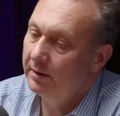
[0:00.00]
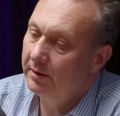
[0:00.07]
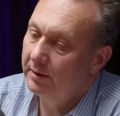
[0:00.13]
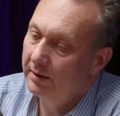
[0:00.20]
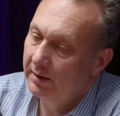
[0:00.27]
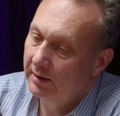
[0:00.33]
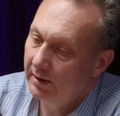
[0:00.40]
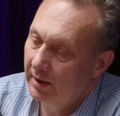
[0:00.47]

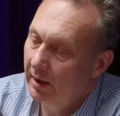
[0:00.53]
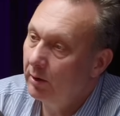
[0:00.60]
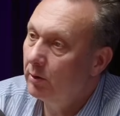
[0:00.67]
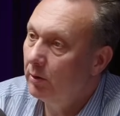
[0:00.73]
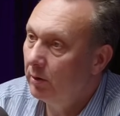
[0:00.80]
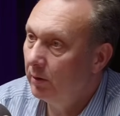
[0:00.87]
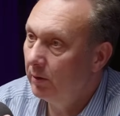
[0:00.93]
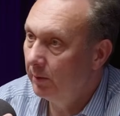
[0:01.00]
the
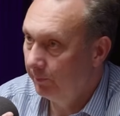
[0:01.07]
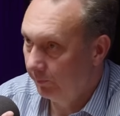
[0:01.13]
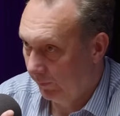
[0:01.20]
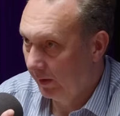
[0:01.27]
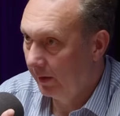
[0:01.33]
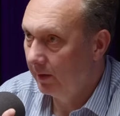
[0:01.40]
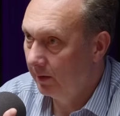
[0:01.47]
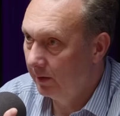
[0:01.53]
alcohol
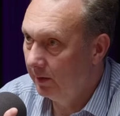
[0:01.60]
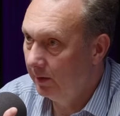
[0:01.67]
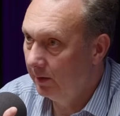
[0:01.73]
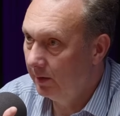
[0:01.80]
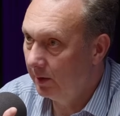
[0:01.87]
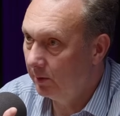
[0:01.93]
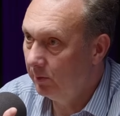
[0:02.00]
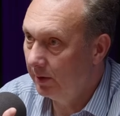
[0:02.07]

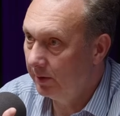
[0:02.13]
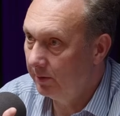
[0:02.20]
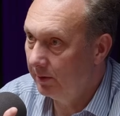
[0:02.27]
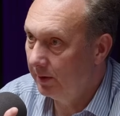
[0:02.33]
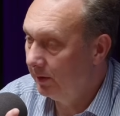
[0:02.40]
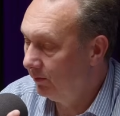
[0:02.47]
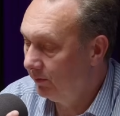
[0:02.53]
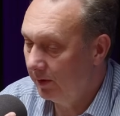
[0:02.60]

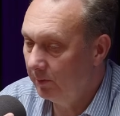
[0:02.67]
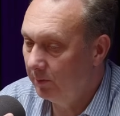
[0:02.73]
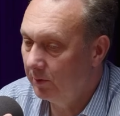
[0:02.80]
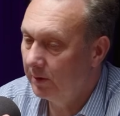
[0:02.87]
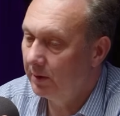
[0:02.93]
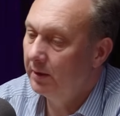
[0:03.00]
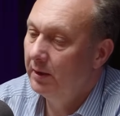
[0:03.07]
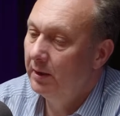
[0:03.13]
regulatory
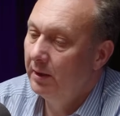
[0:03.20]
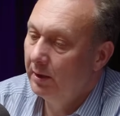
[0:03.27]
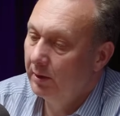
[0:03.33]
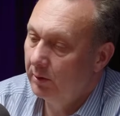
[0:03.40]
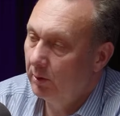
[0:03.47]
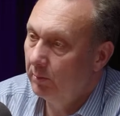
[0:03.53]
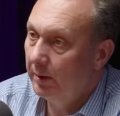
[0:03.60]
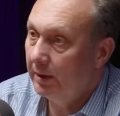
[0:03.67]
framework,
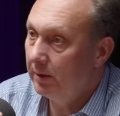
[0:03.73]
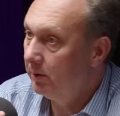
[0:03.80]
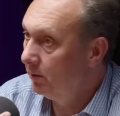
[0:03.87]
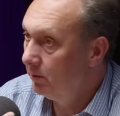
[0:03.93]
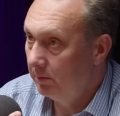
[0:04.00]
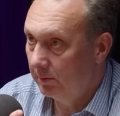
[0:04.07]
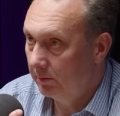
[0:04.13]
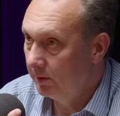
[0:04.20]

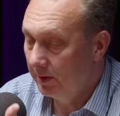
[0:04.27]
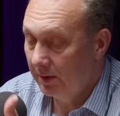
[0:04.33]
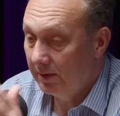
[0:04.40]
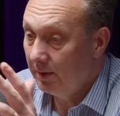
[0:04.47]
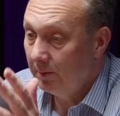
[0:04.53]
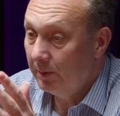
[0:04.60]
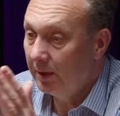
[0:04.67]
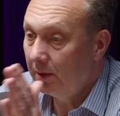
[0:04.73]
tobacco.
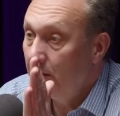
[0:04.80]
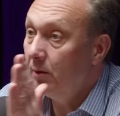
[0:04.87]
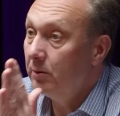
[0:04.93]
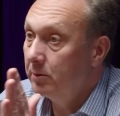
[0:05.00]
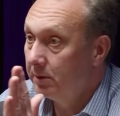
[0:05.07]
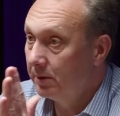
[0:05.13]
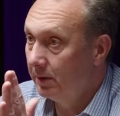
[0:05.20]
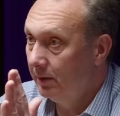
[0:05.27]
It's simply
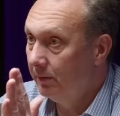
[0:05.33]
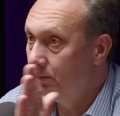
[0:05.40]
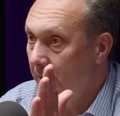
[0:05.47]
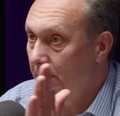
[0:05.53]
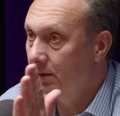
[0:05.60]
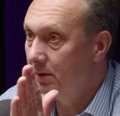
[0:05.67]
closed for other